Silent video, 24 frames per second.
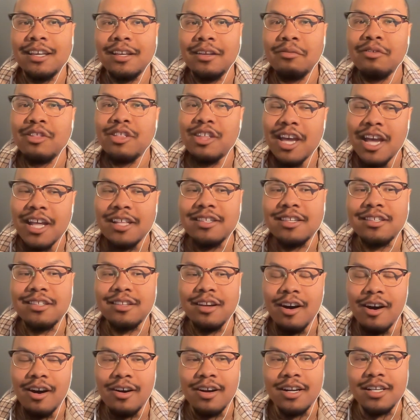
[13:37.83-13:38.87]
chances
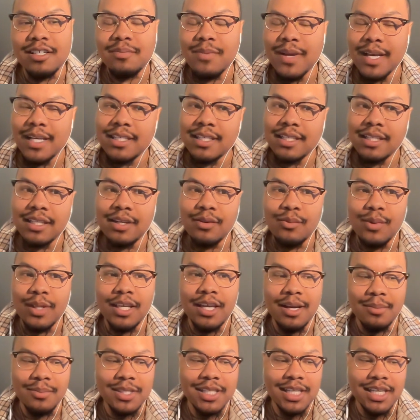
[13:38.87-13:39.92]
are, especially when it
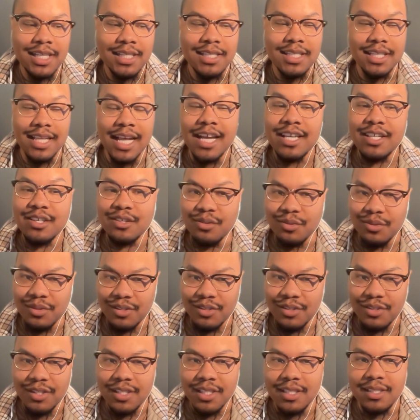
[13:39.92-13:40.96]
comes to international
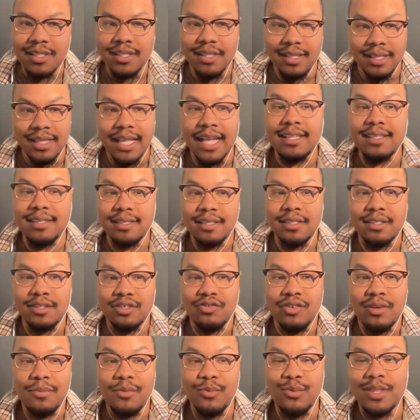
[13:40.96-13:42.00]
students, and that's the
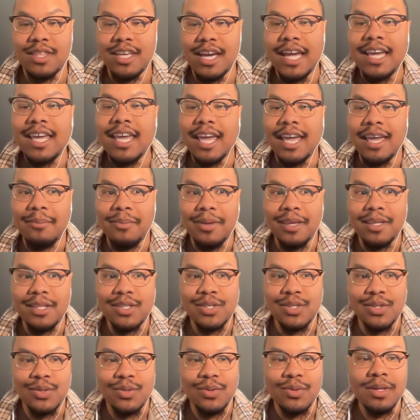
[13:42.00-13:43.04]
stream in which I came
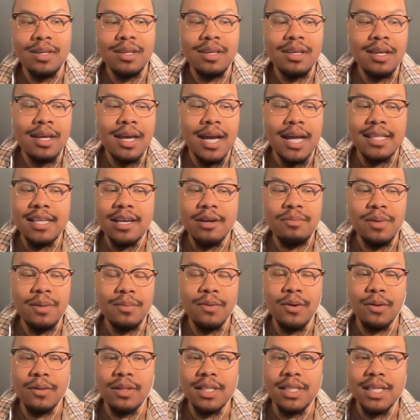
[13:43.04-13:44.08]
into, I tell people
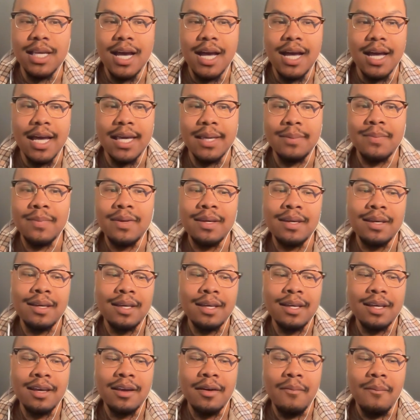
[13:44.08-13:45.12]
all the time,
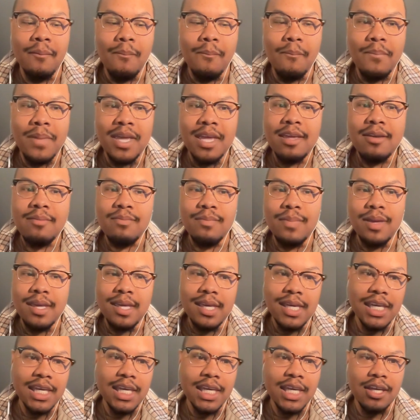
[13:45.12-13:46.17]
me
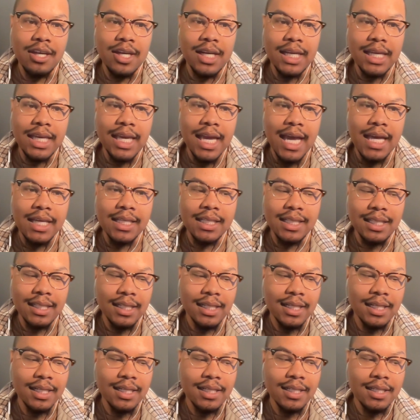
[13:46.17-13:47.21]
being here in
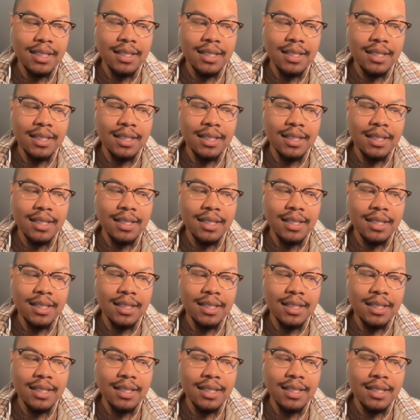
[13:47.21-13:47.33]
Canada,